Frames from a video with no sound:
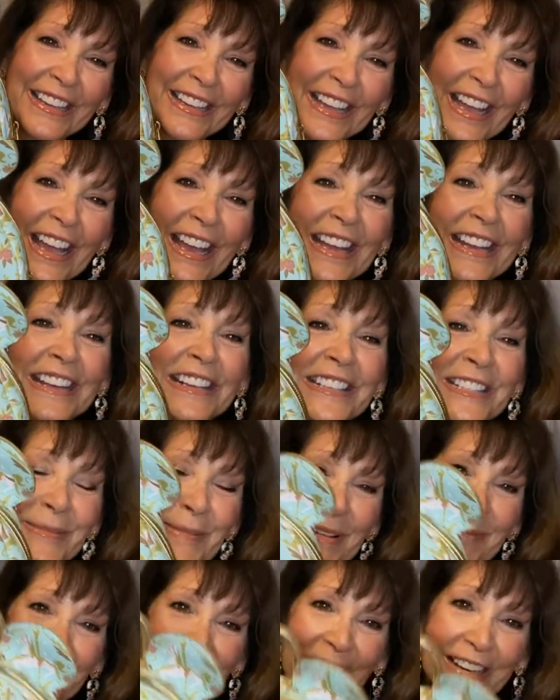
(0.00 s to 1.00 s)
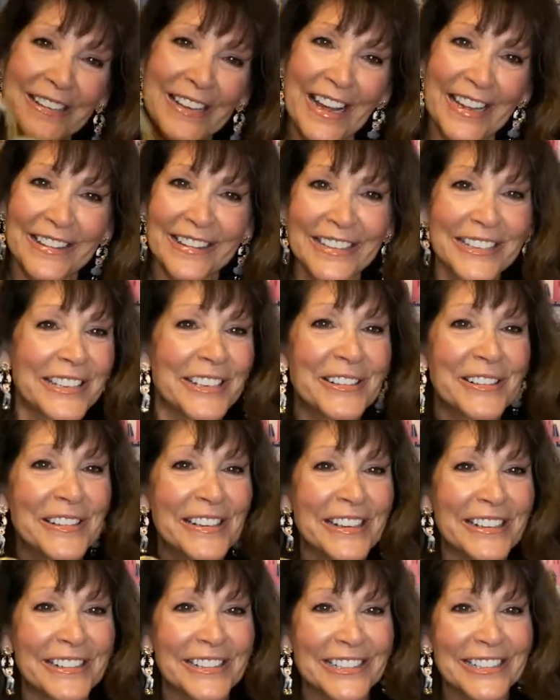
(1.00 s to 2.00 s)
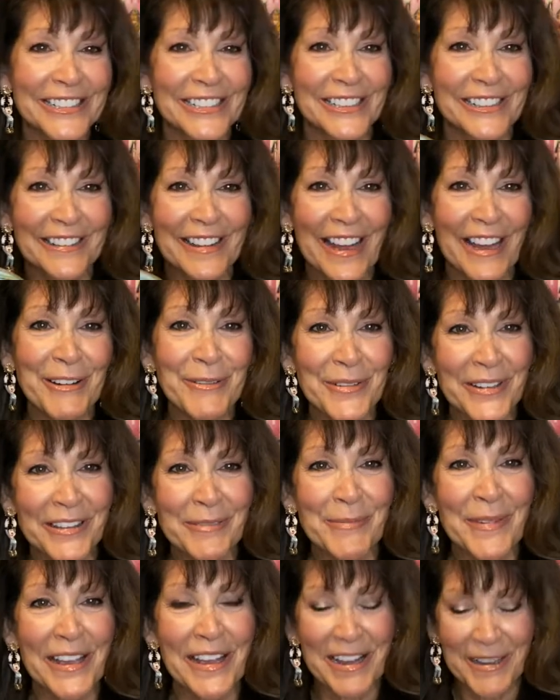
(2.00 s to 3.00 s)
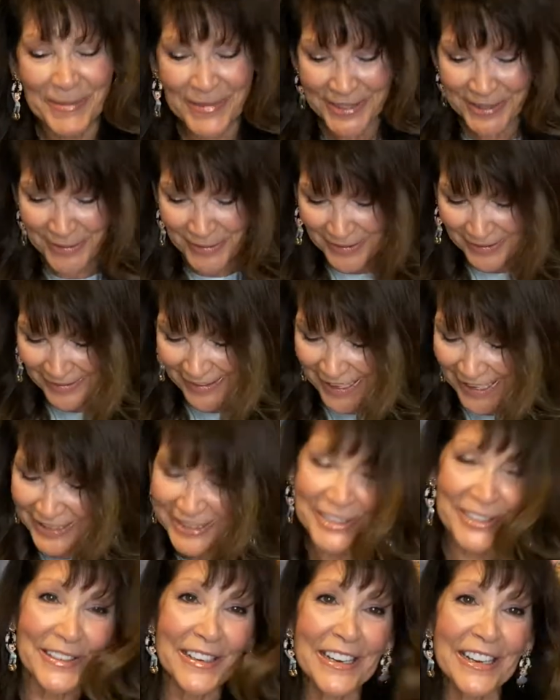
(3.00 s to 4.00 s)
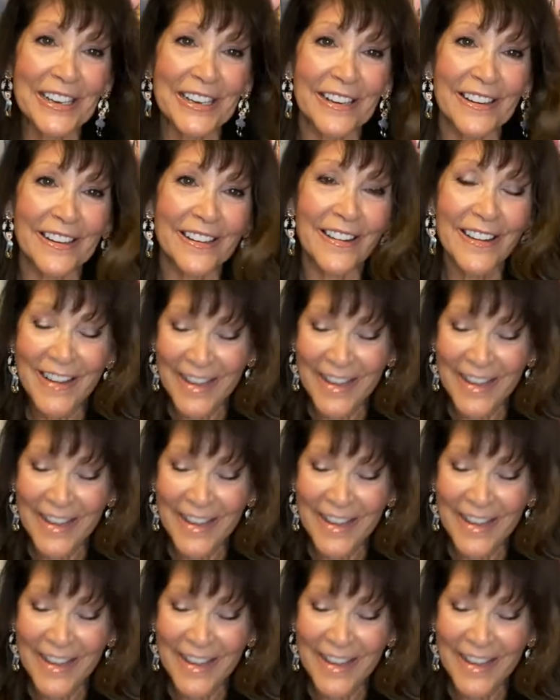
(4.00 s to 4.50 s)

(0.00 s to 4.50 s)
And it's made my night that you're here to share that with me. I'm so glad you're here,